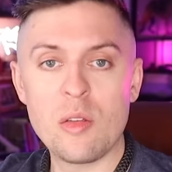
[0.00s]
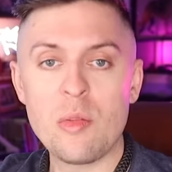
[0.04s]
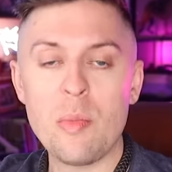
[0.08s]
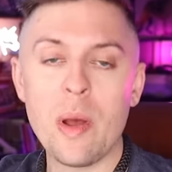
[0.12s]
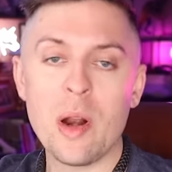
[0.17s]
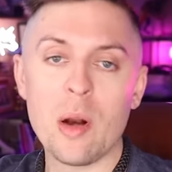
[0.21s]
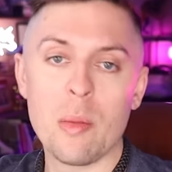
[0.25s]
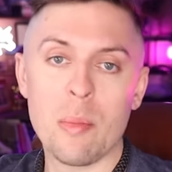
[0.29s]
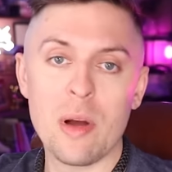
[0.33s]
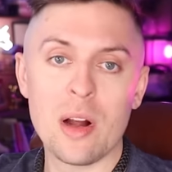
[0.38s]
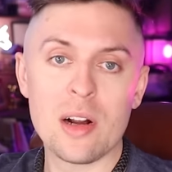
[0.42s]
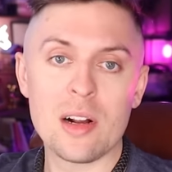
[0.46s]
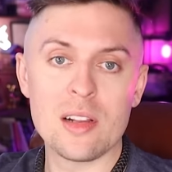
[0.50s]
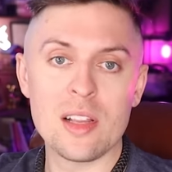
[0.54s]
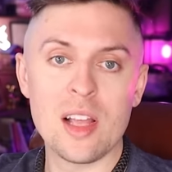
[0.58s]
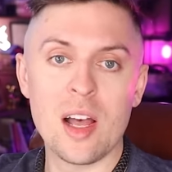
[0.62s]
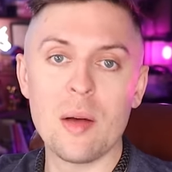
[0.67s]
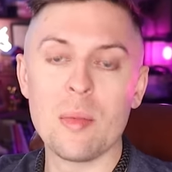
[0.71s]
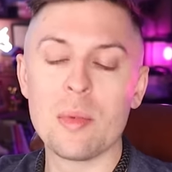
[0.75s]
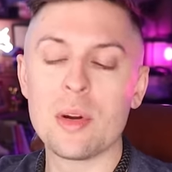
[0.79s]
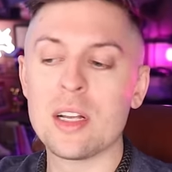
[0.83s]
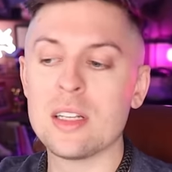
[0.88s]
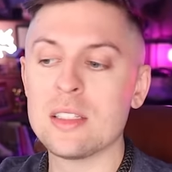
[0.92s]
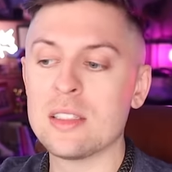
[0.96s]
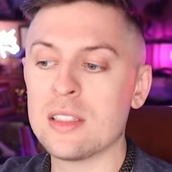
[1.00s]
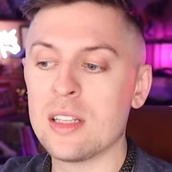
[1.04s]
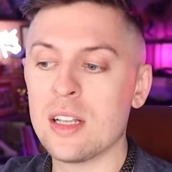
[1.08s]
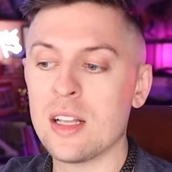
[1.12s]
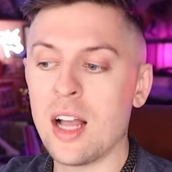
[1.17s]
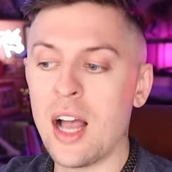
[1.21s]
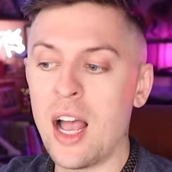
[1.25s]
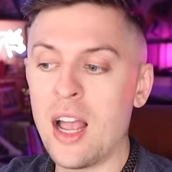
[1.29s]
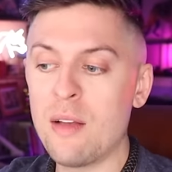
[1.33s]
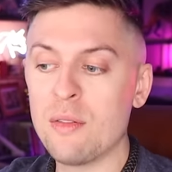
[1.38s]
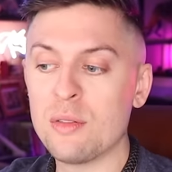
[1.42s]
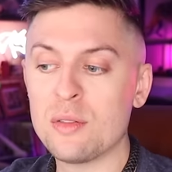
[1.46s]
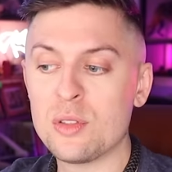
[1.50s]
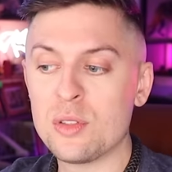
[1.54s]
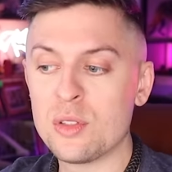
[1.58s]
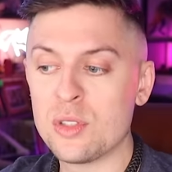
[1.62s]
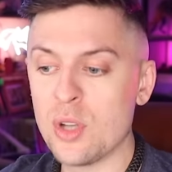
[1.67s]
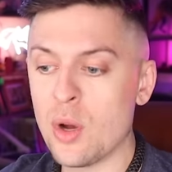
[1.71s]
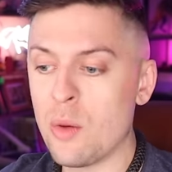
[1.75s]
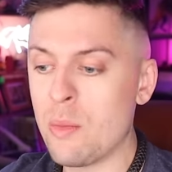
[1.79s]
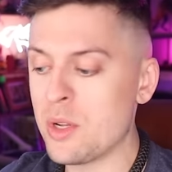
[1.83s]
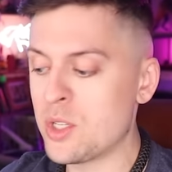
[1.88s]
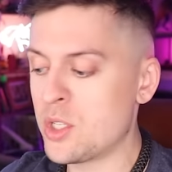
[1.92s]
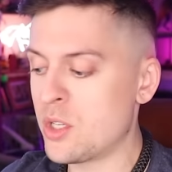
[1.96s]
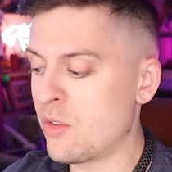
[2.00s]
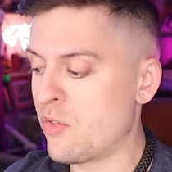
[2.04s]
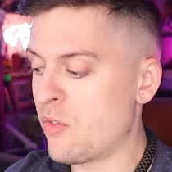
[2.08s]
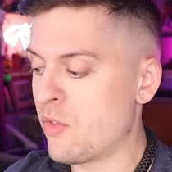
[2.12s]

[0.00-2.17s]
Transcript: you better buckle up because I have so much